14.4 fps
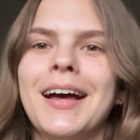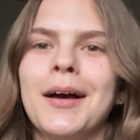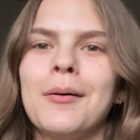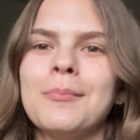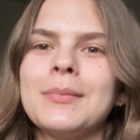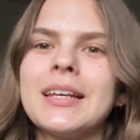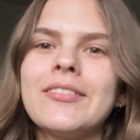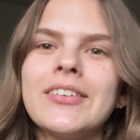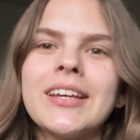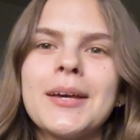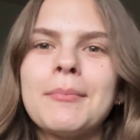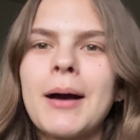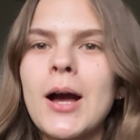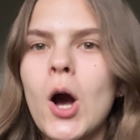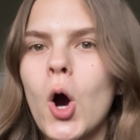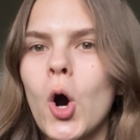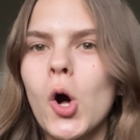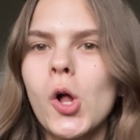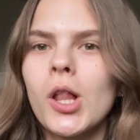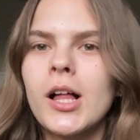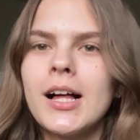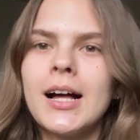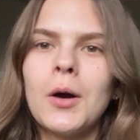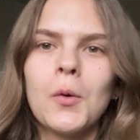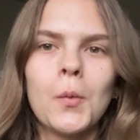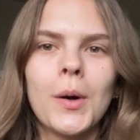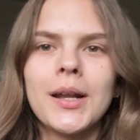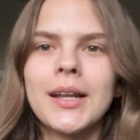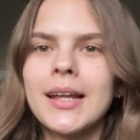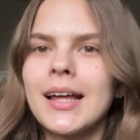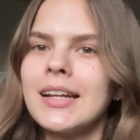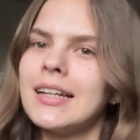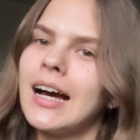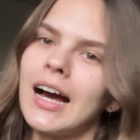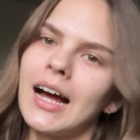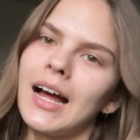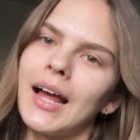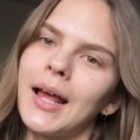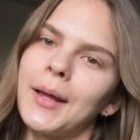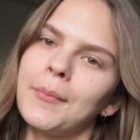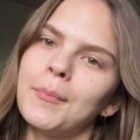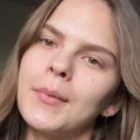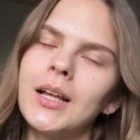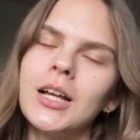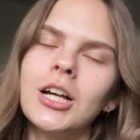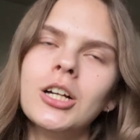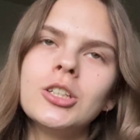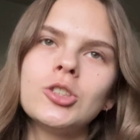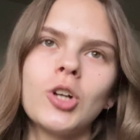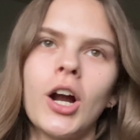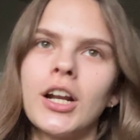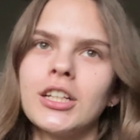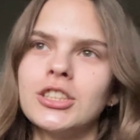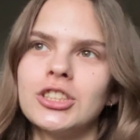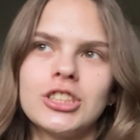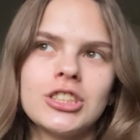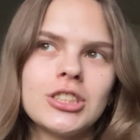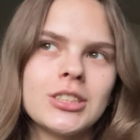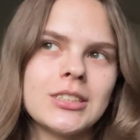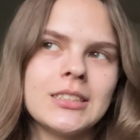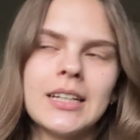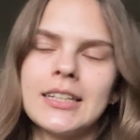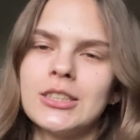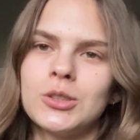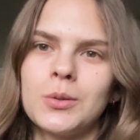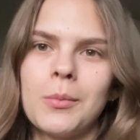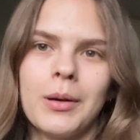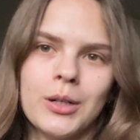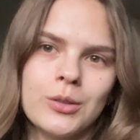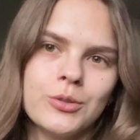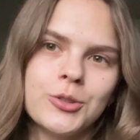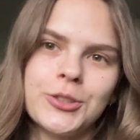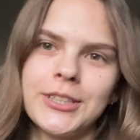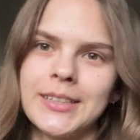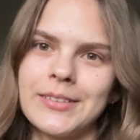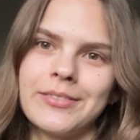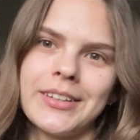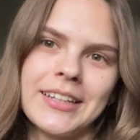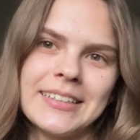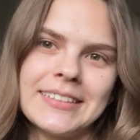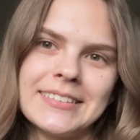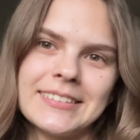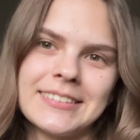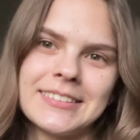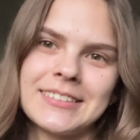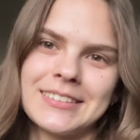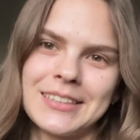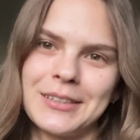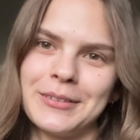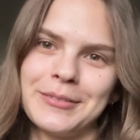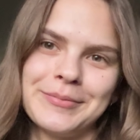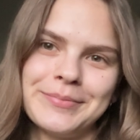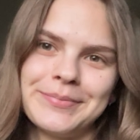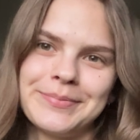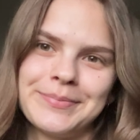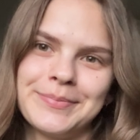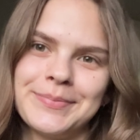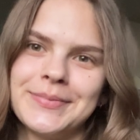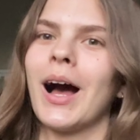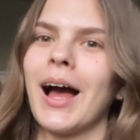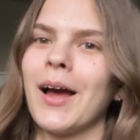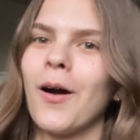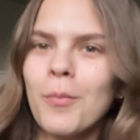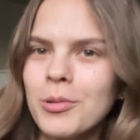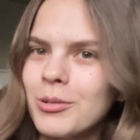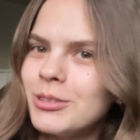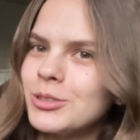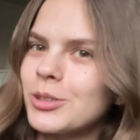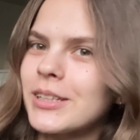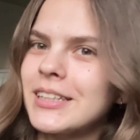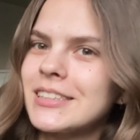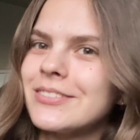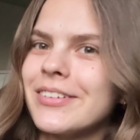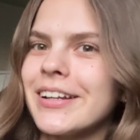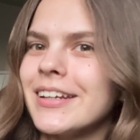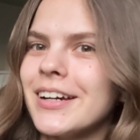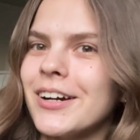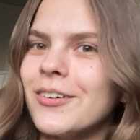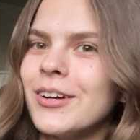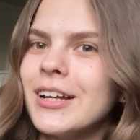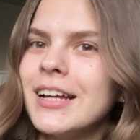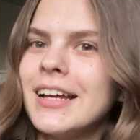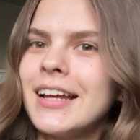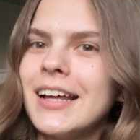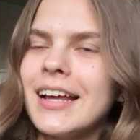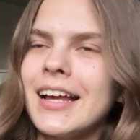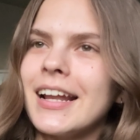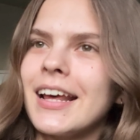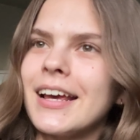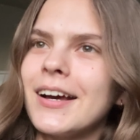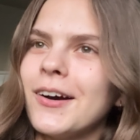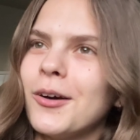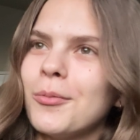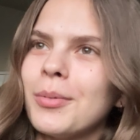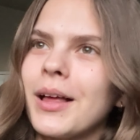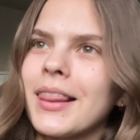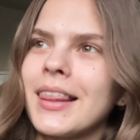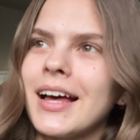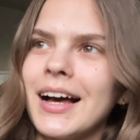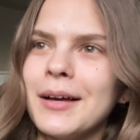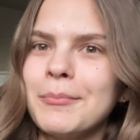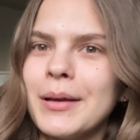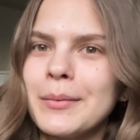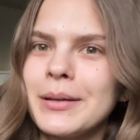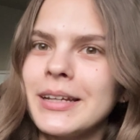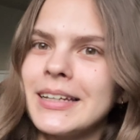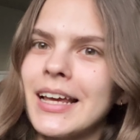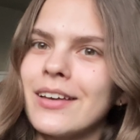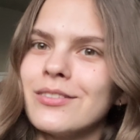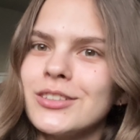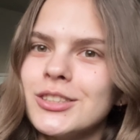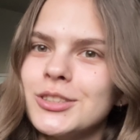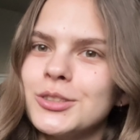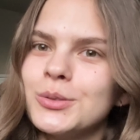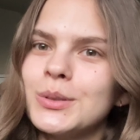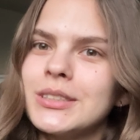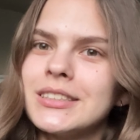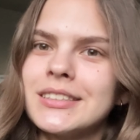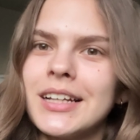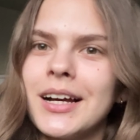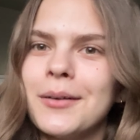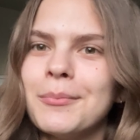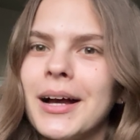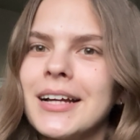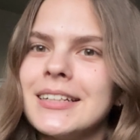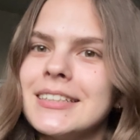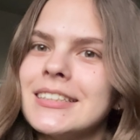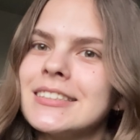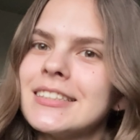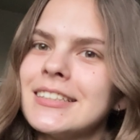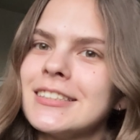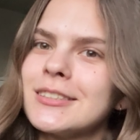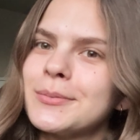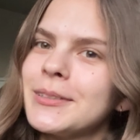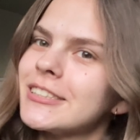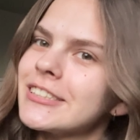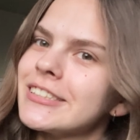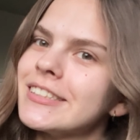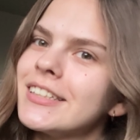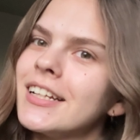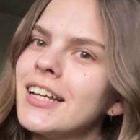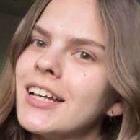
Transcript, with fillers: I'm giving it my all, one day at a time, trying to just get into a better routine of things. So I hope you enjoyed this video and I hope that maybe it gave you some ideas and inspiration